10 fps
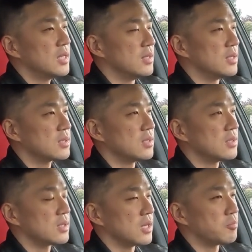This
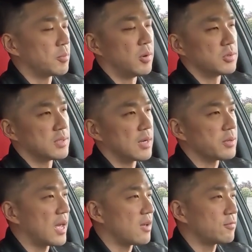is a proposal that
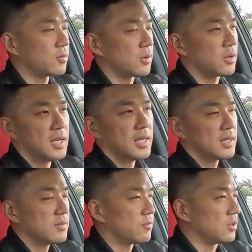we have for
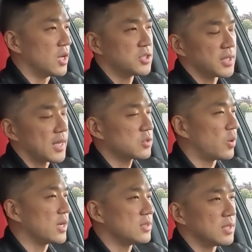launching
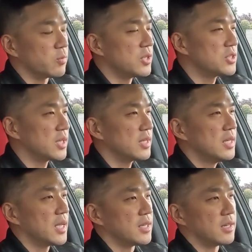XYZ widget,
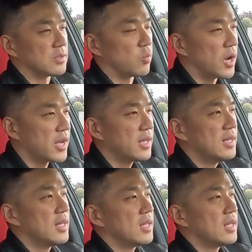and here's why.